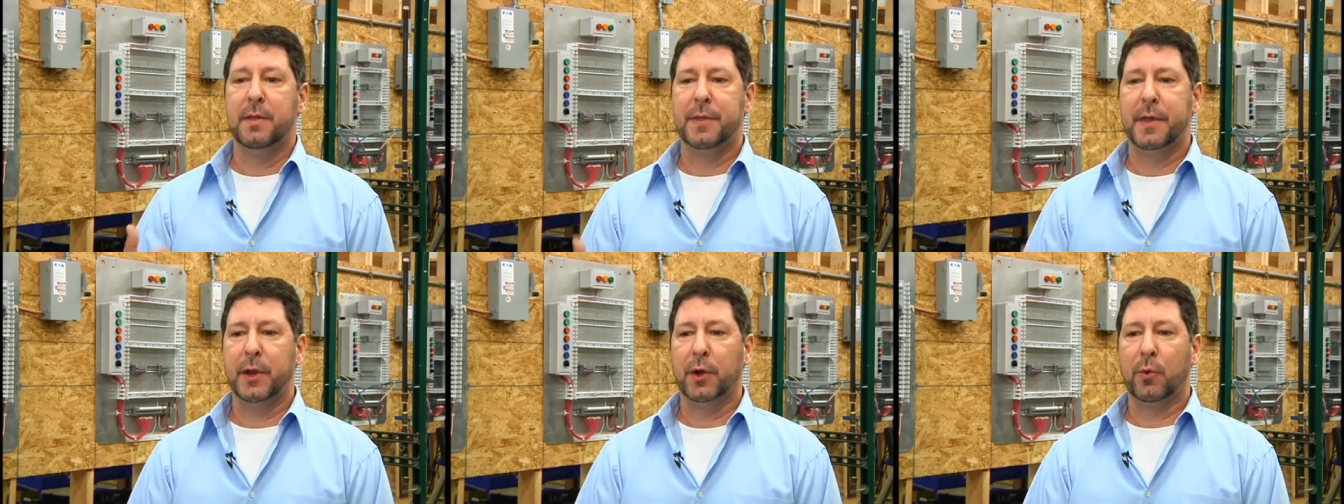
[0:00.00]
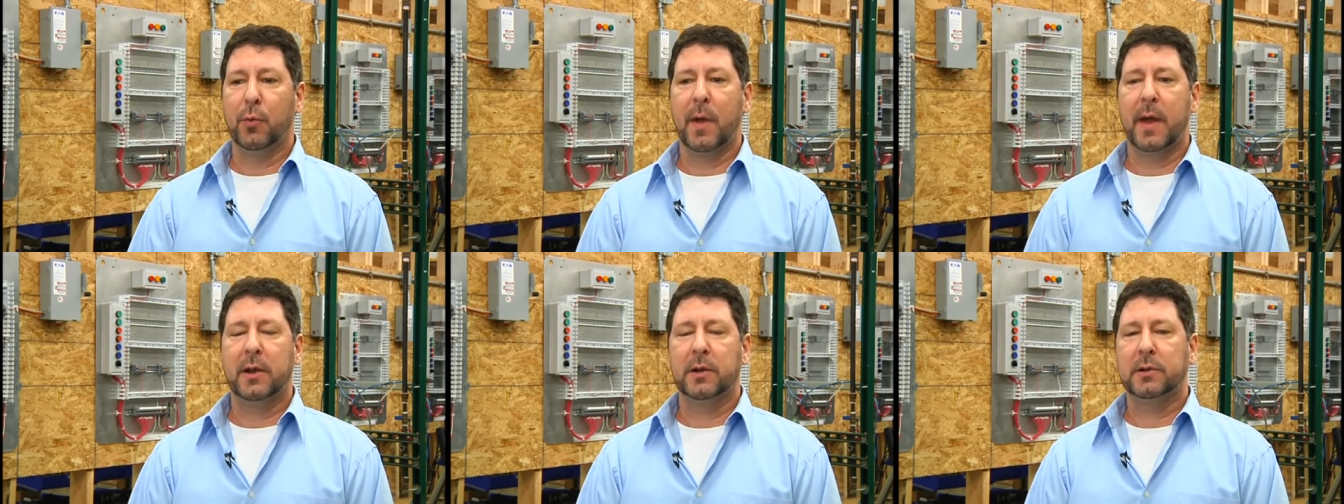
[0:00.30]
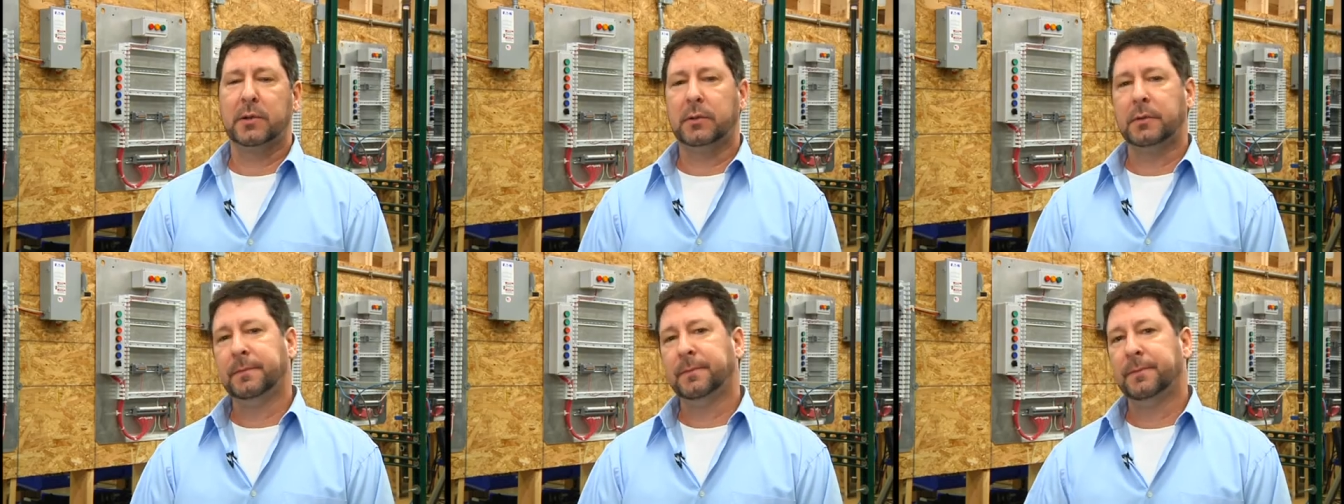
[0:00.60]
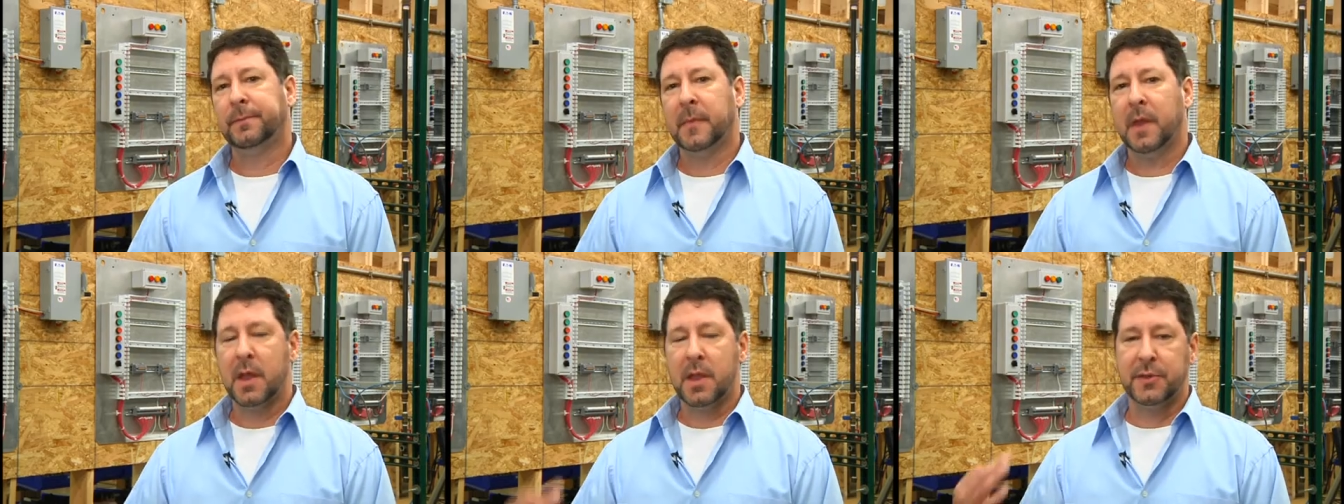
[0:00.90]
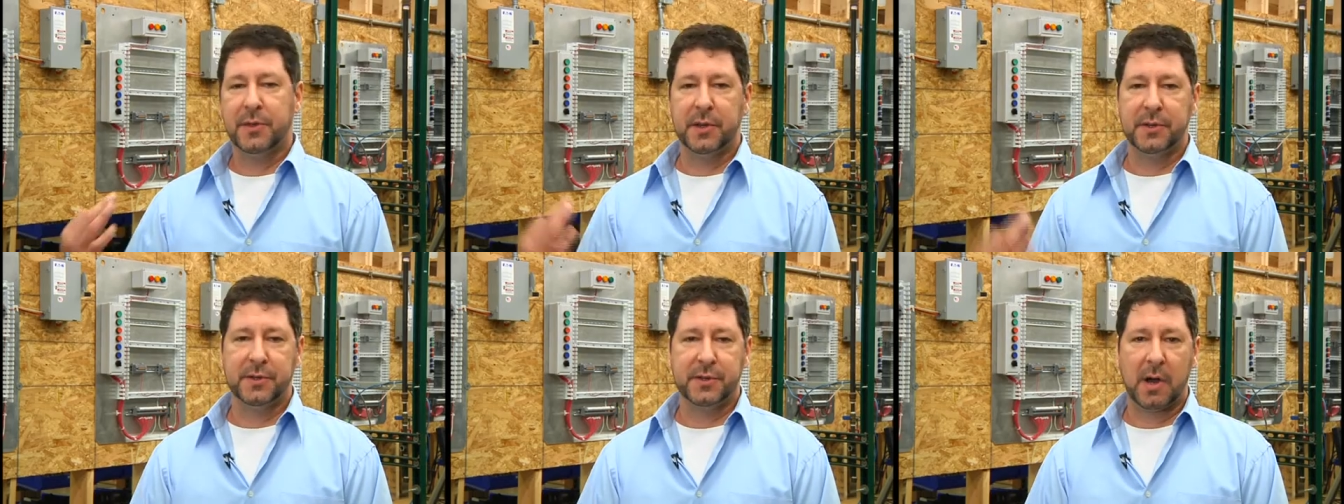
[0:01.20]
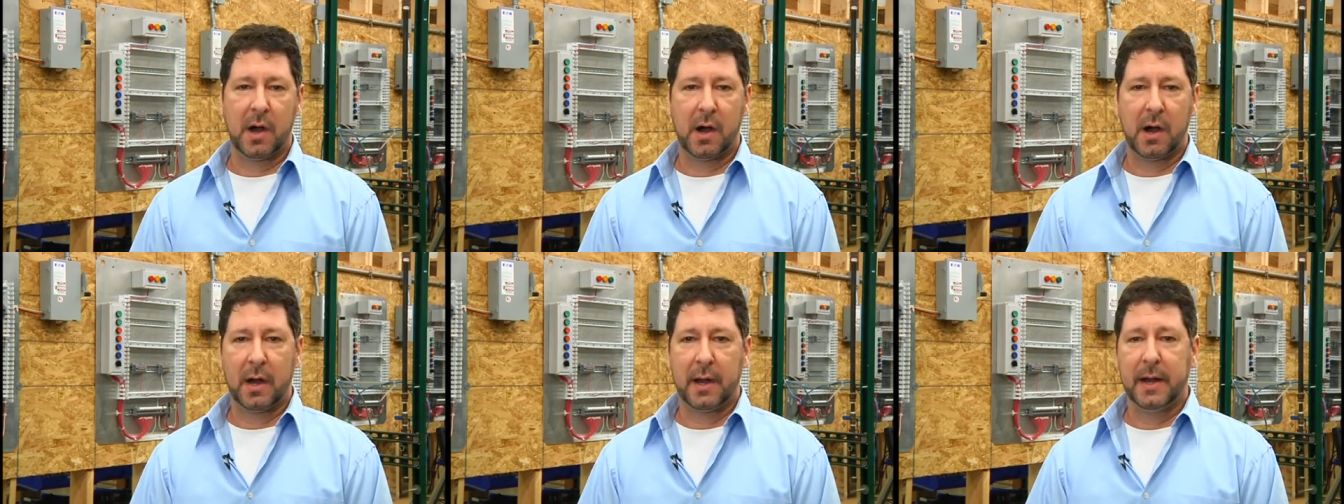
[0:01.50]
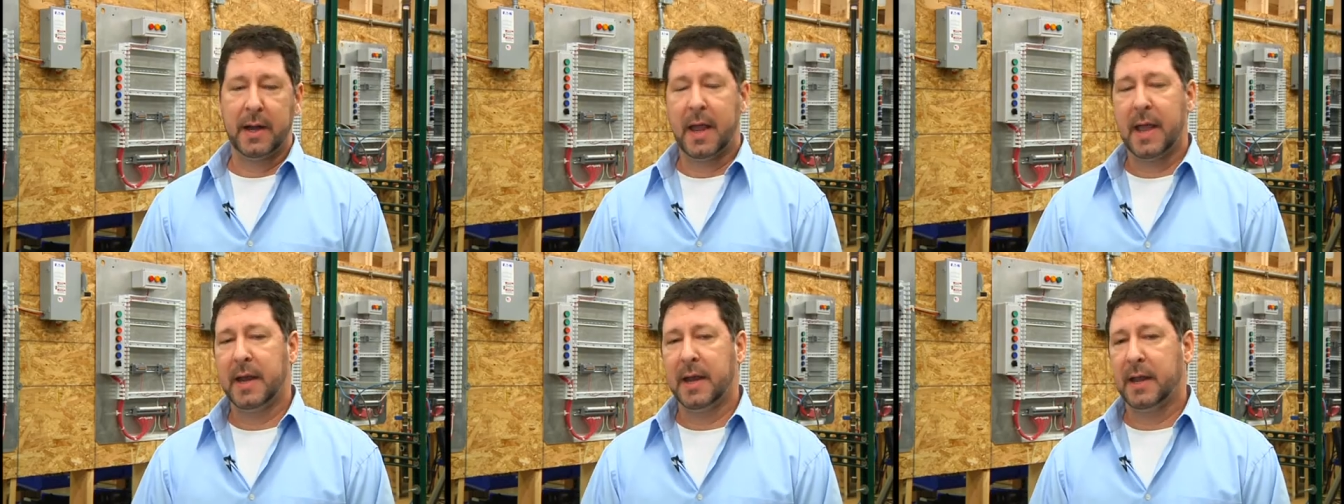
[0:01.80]
theoretical,
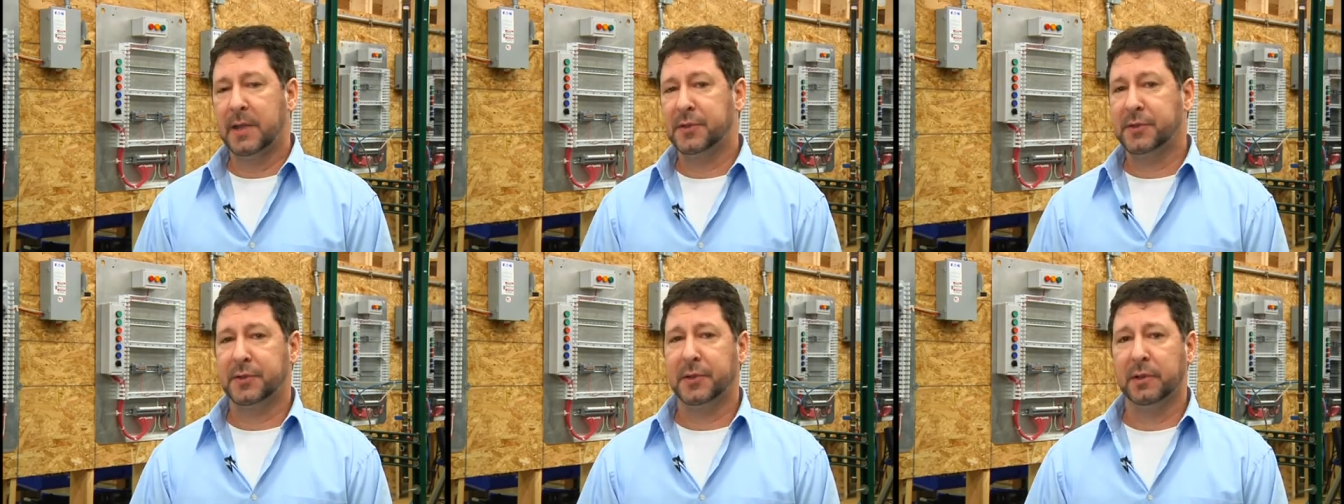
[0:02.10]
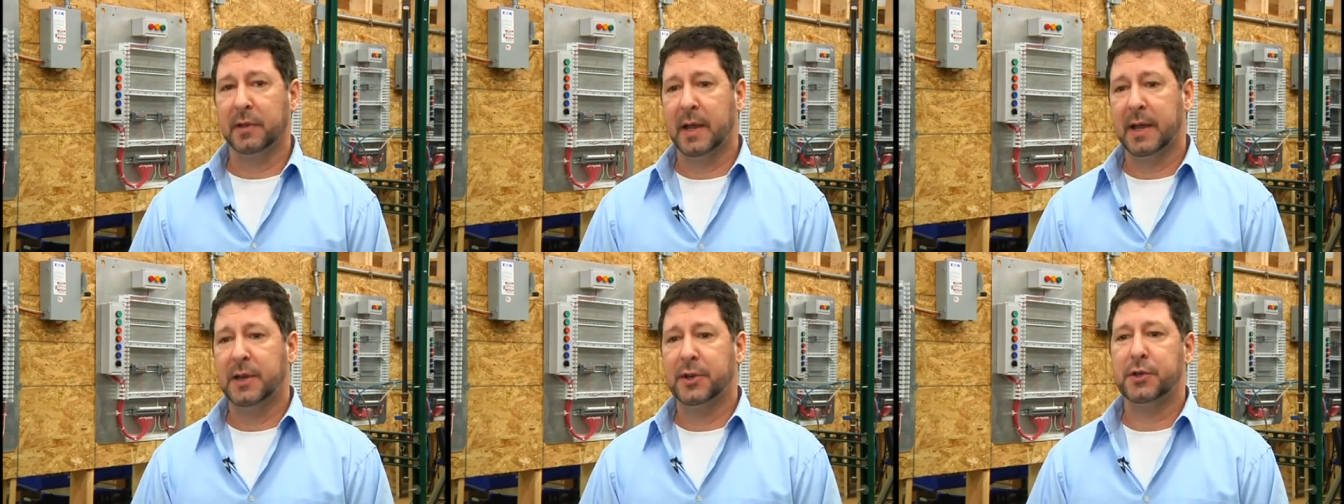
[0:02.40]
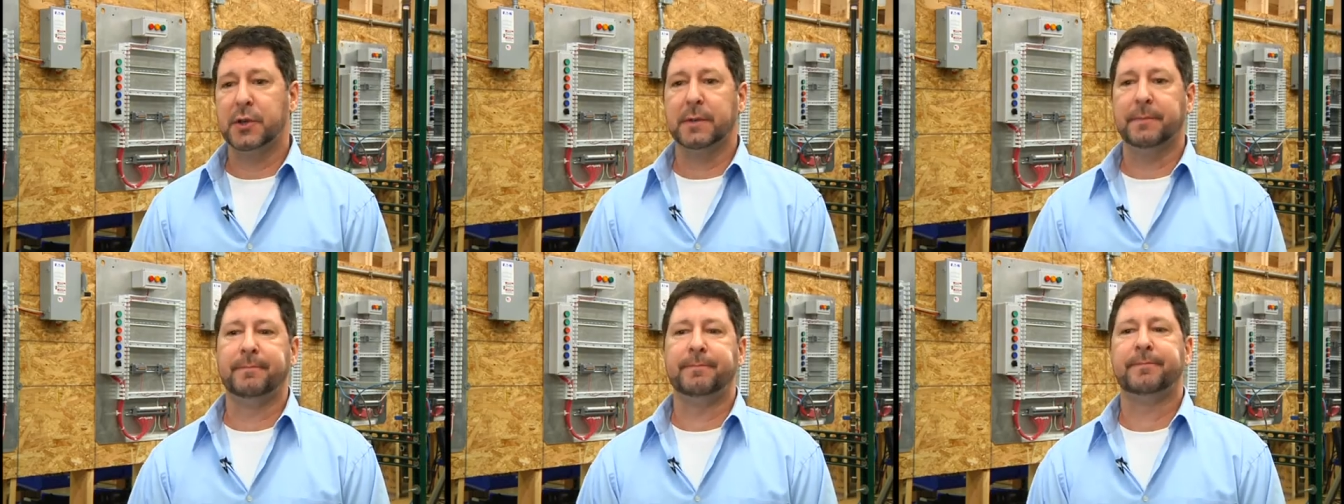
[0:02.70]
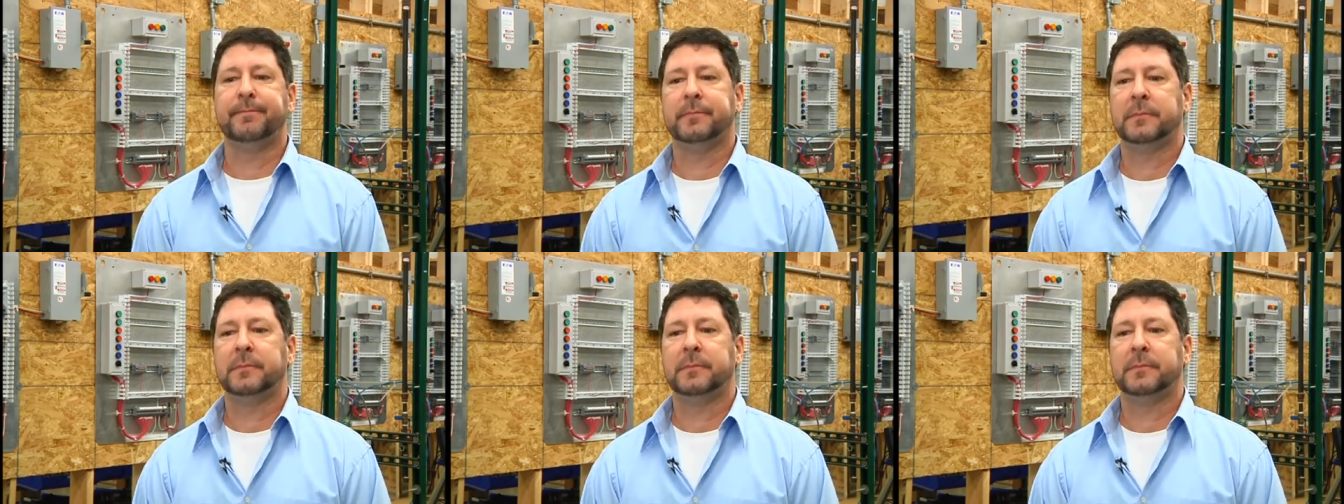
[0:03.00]
design, and installation.